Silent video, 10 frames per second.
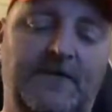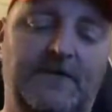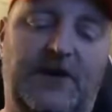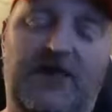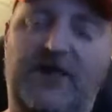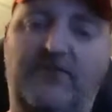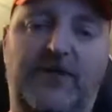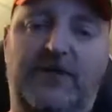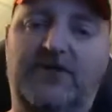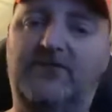the life of
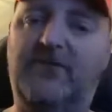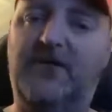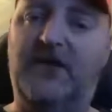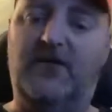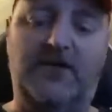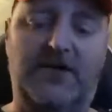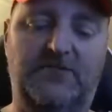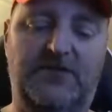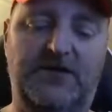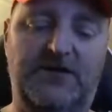me, I couldn't figure out where
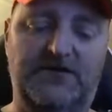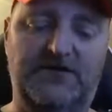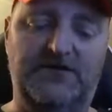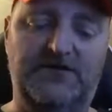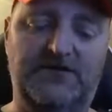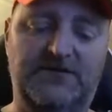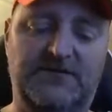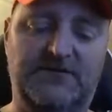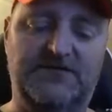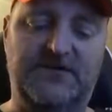I'd put it.
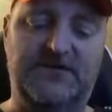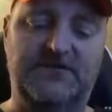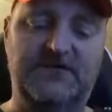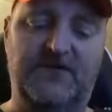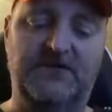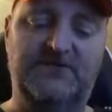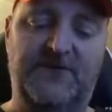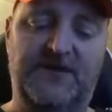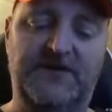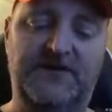So it was like, you always
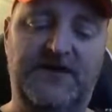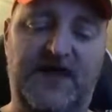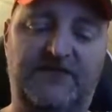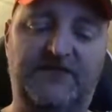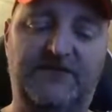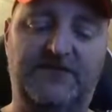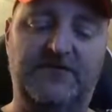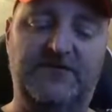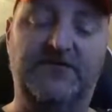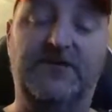find it
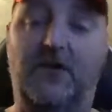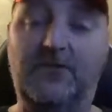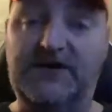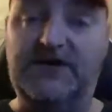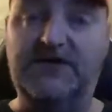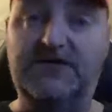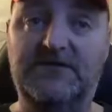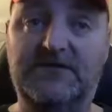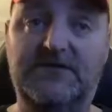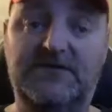after you don't need it,
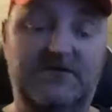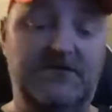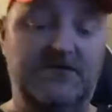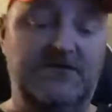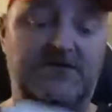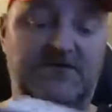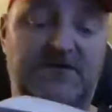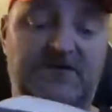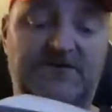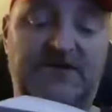
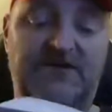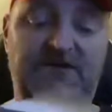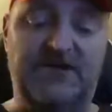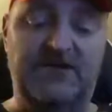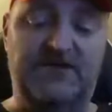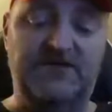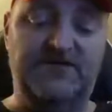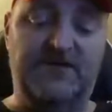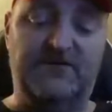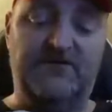which I always hate that. You're
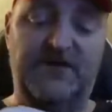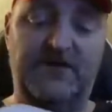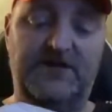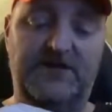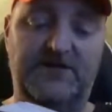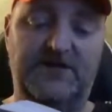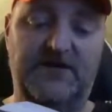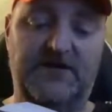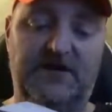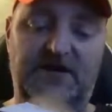always trying to find it. And you're
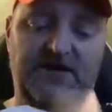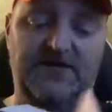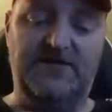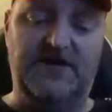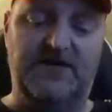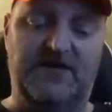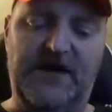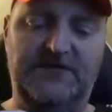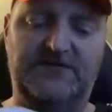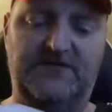like, oh, I know I
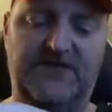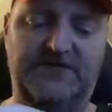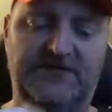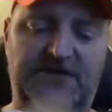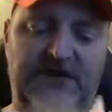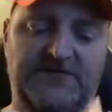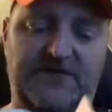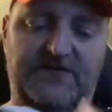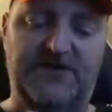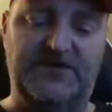got it someplace. I got it
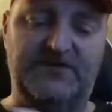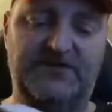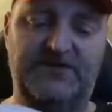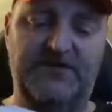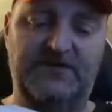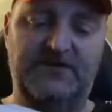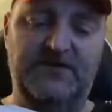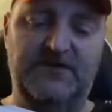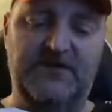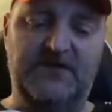someplace.
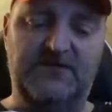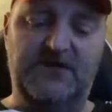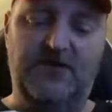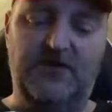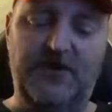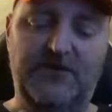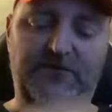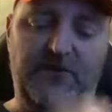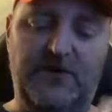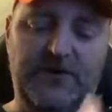And then when you go looking
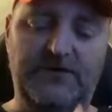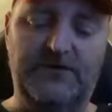for it,